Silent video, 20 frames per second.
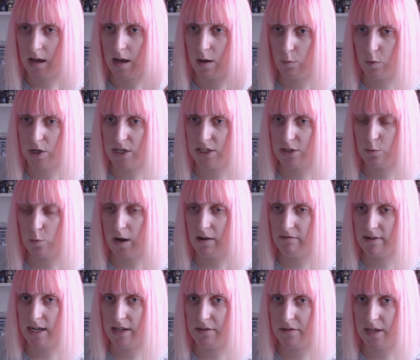I wanted to wear
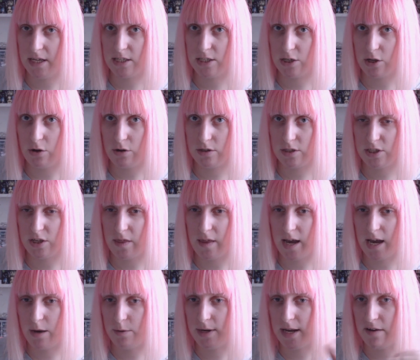really thick socks so
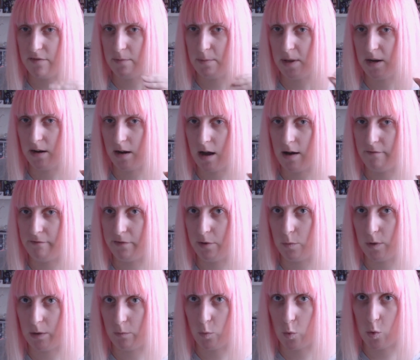that I would have a bit of comfort
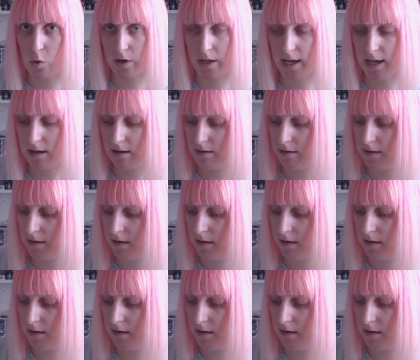when I'm walking.